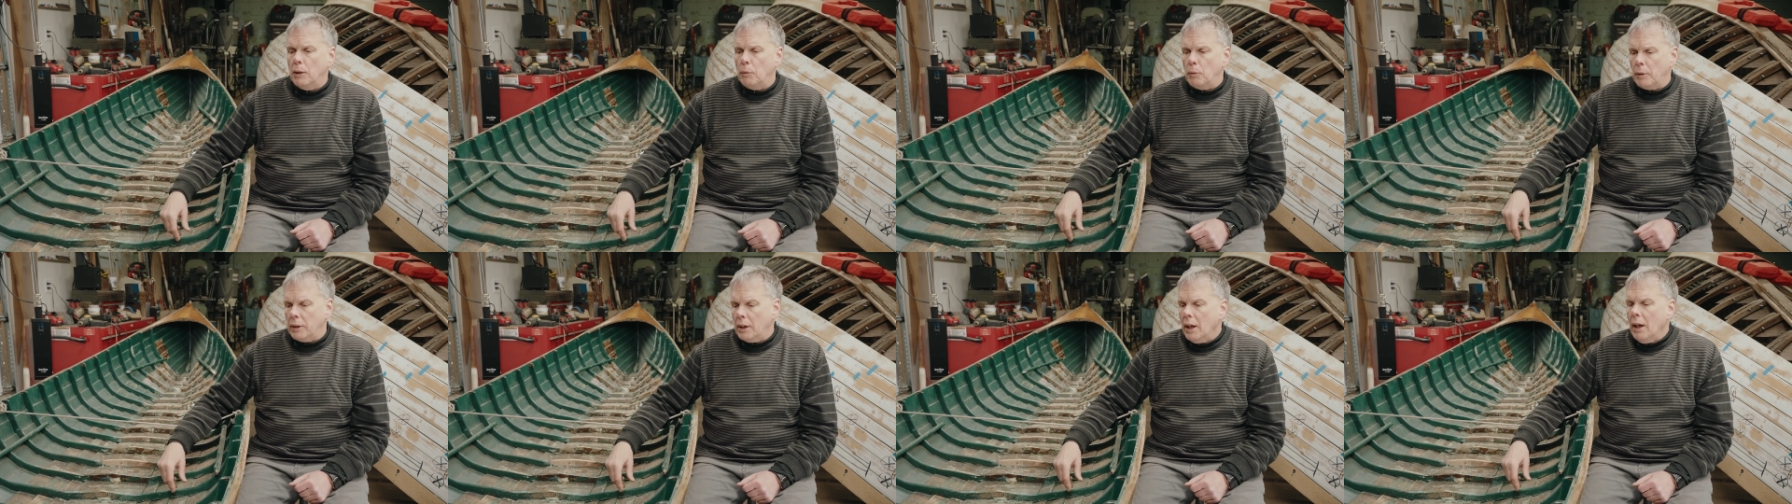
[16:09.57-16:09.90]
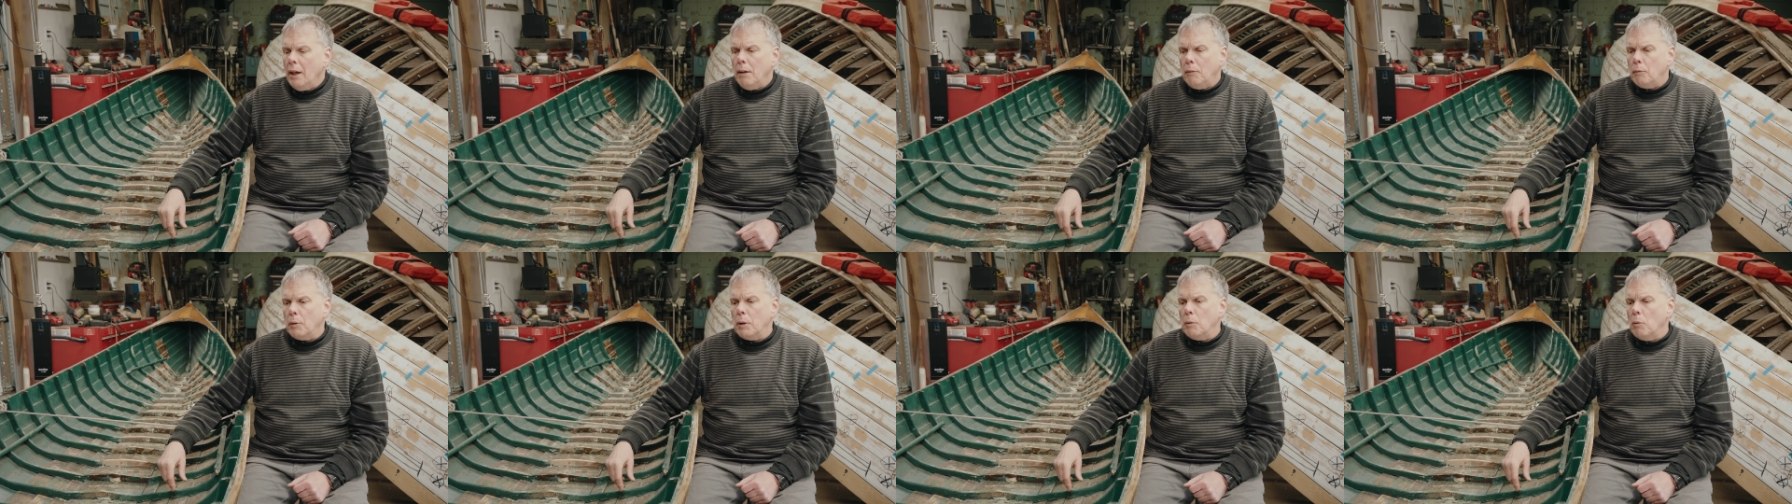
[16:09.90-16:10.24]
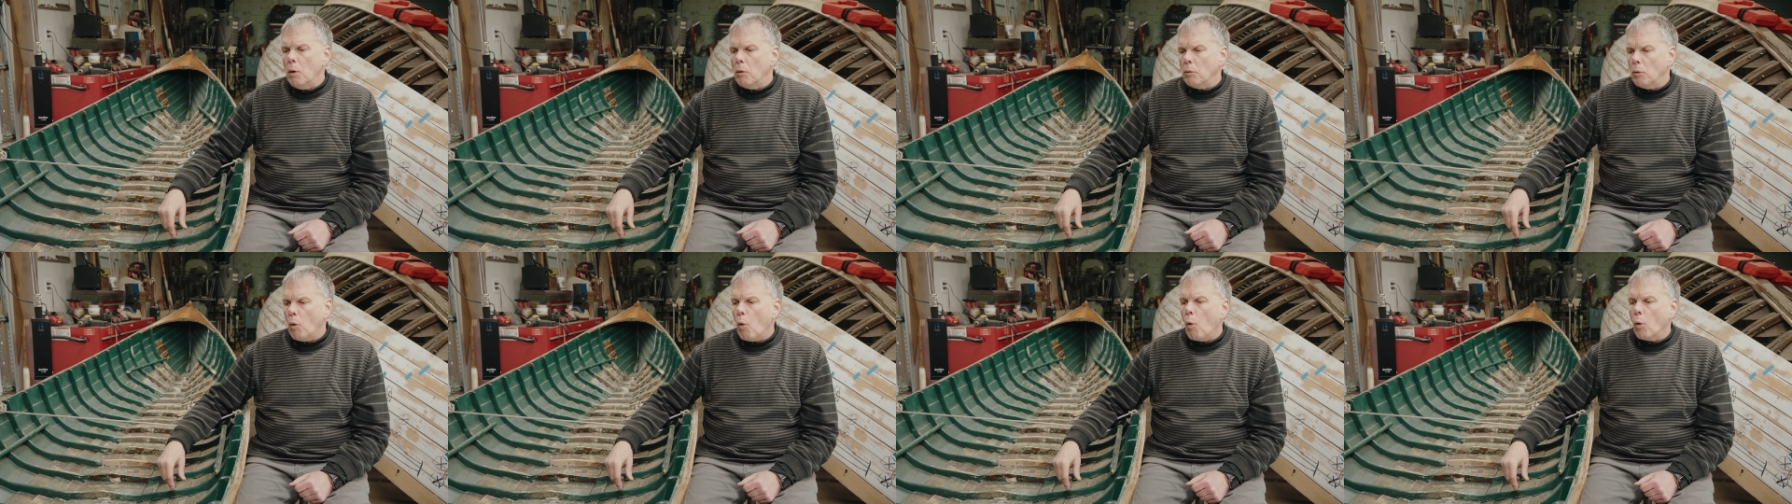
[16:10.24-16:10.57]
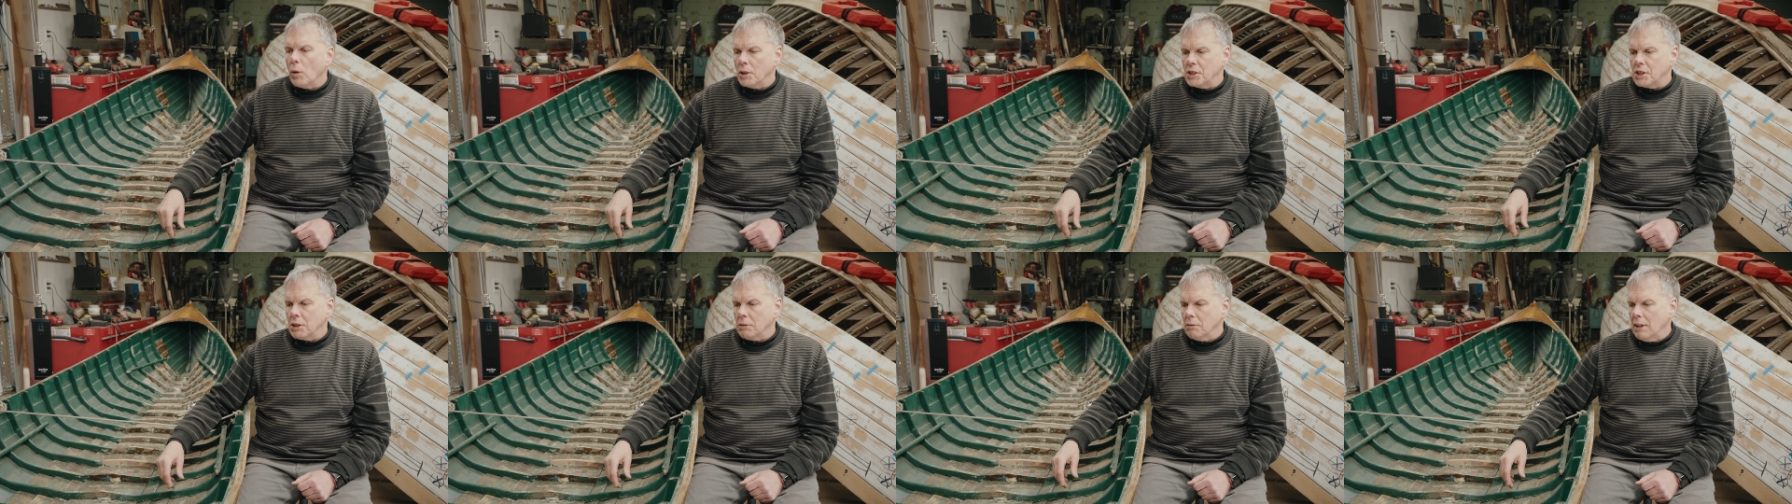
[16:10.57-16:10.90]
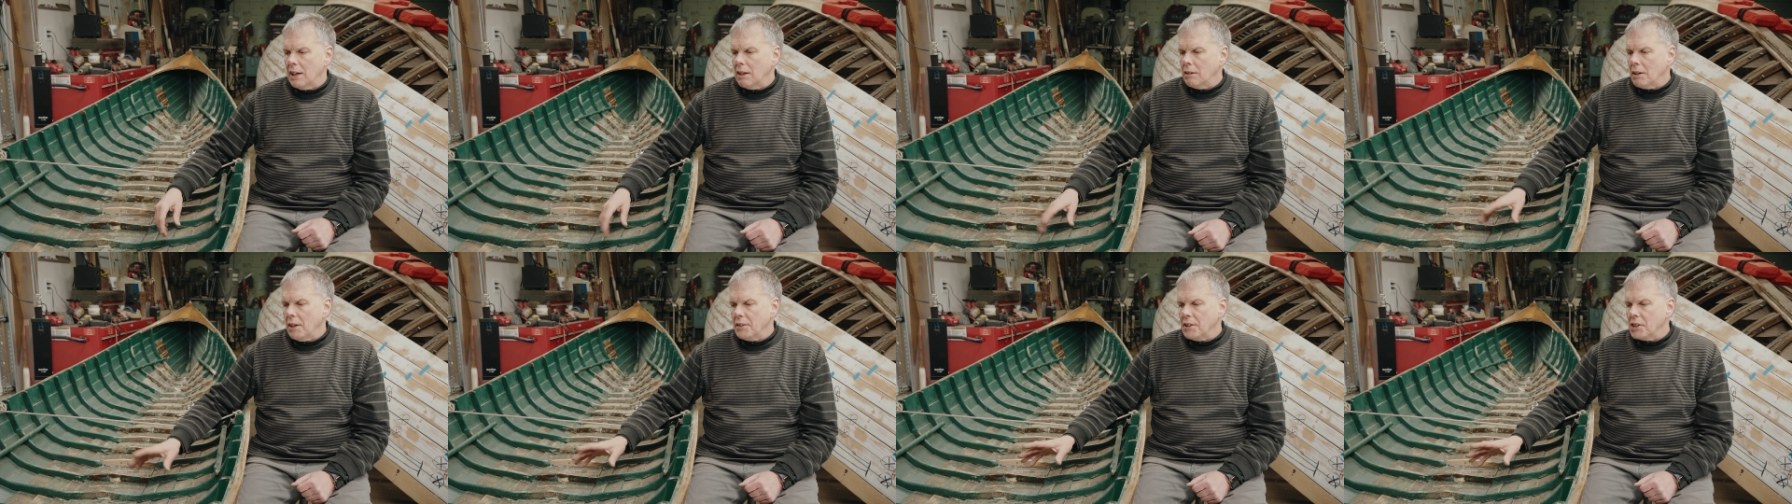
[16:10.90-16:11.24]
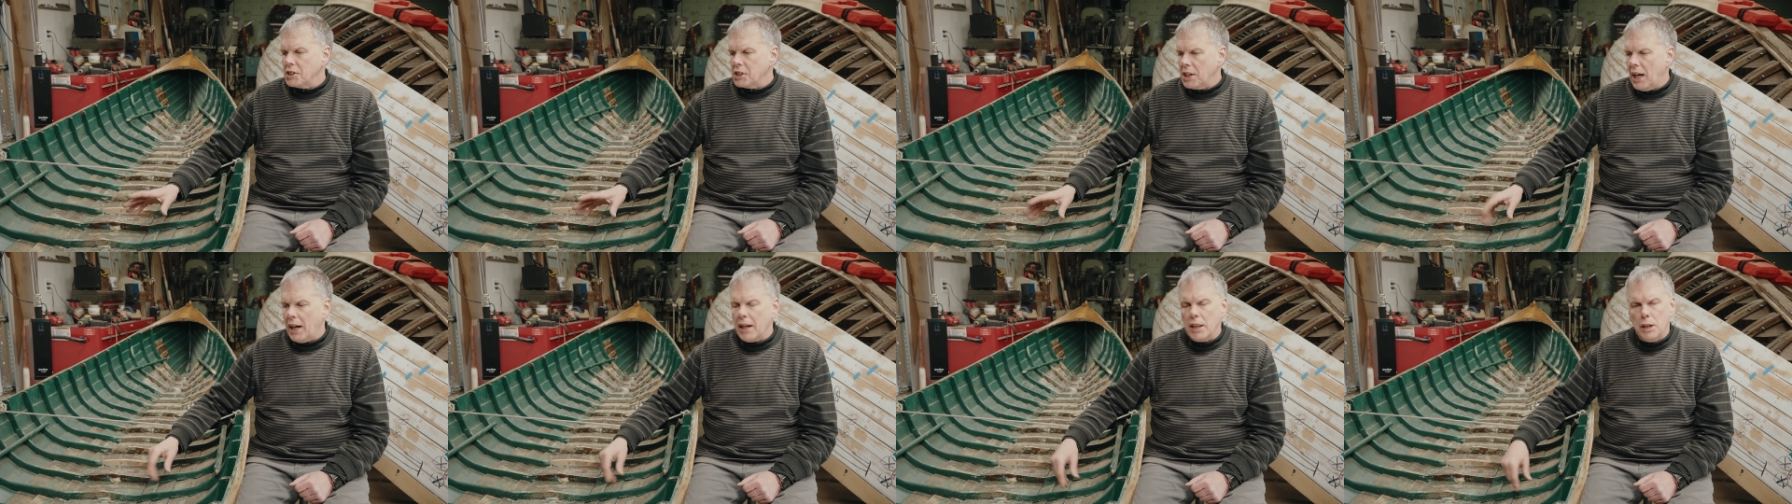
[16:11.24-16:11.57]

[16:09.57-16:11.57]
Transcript: We won't horse around on the side